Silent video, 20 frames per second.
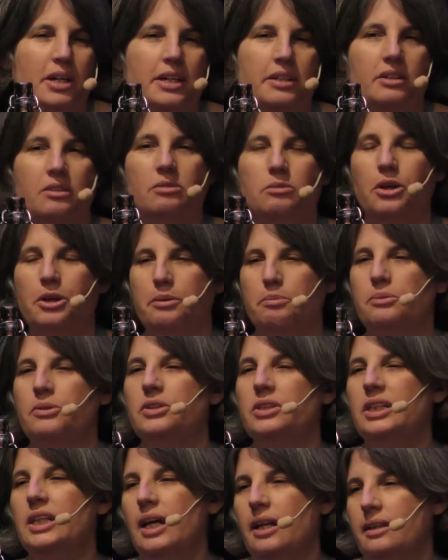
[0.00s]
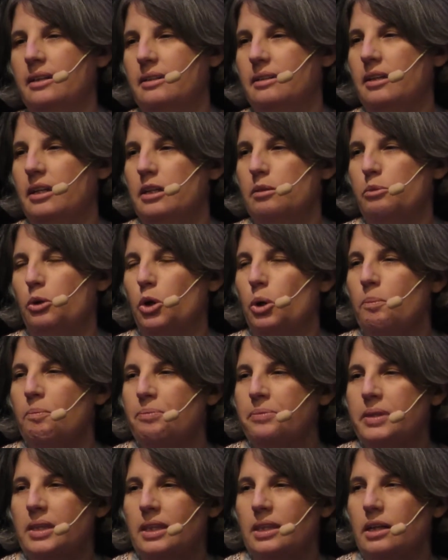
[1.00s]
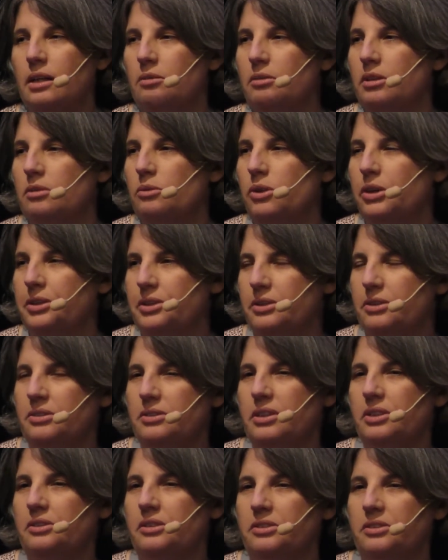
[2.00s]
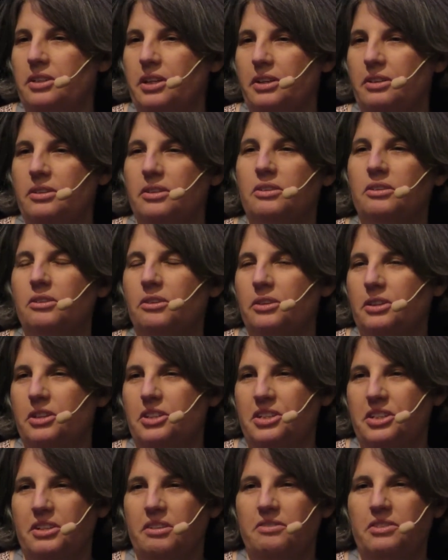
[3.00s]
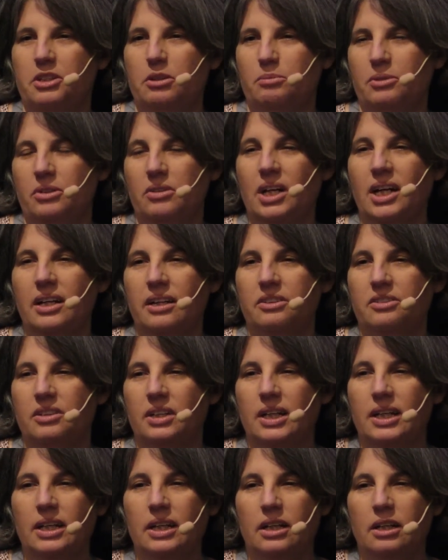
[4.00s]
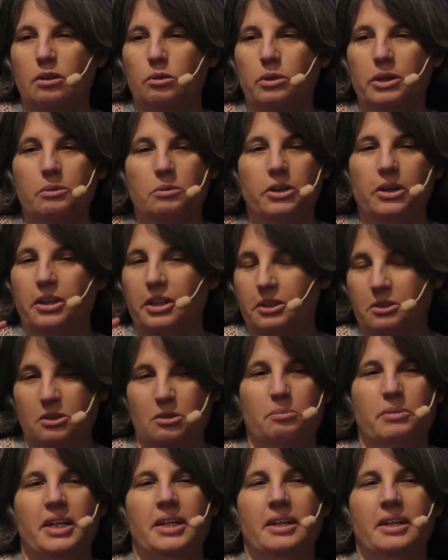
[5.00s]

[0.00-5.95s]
But I just want to put it on the table that when we're using this technical notion of human rights, we really do